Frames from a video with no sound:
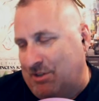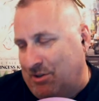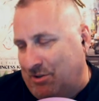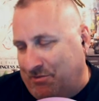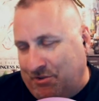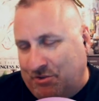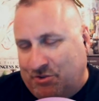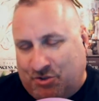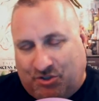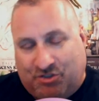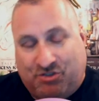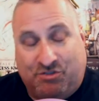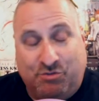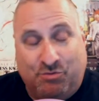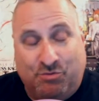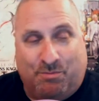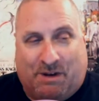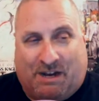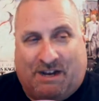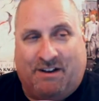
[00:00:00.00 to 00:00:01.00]
You know, if you just
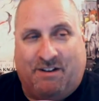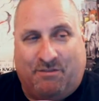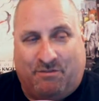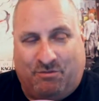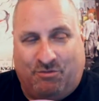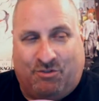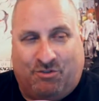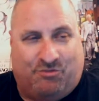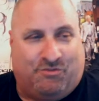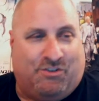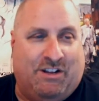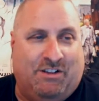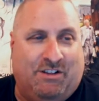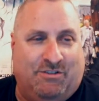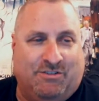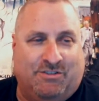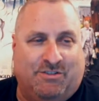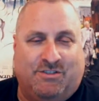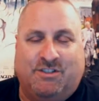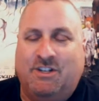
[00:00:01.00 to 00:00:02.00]
knew about it through the
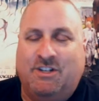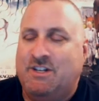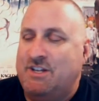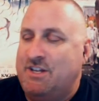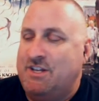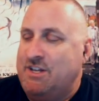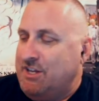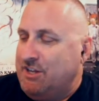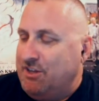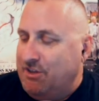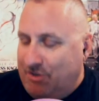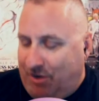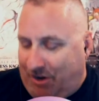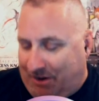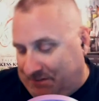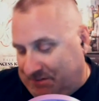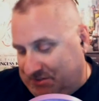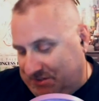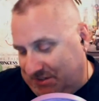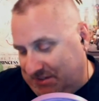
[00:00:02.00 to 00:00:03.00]
trailers, you'd
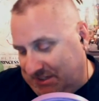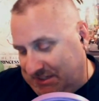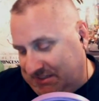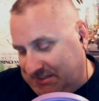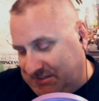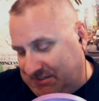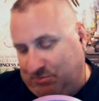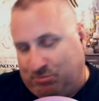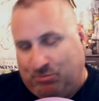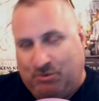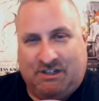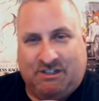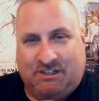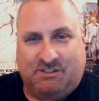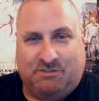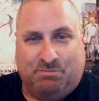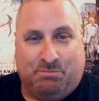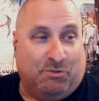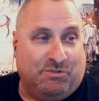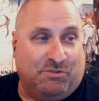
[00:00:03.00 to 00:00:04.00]
obviously think this
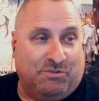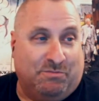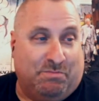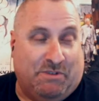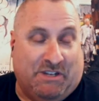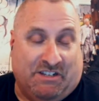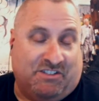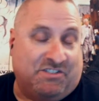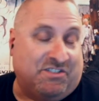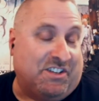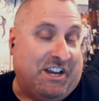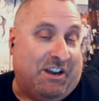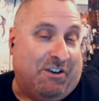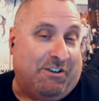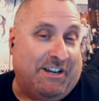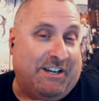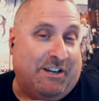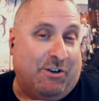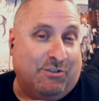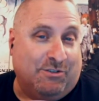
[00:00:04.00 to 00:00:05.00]
was supposed to be a
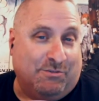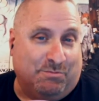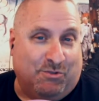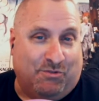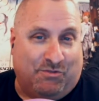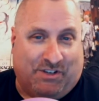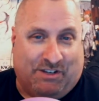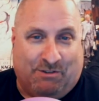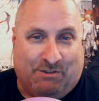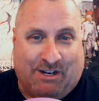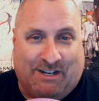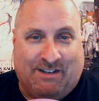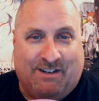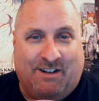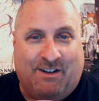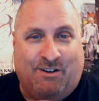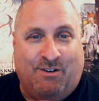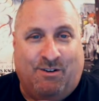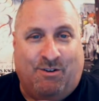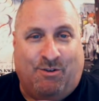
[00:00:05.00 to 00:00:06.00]
scary ghost movie, right?
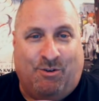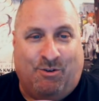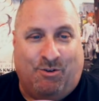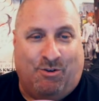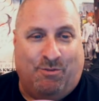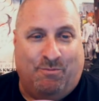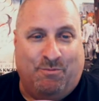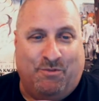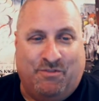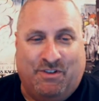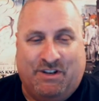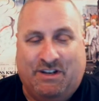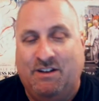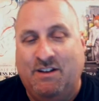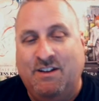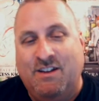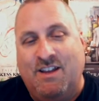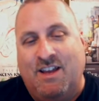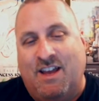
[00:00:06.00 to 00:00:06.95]
A horror movie.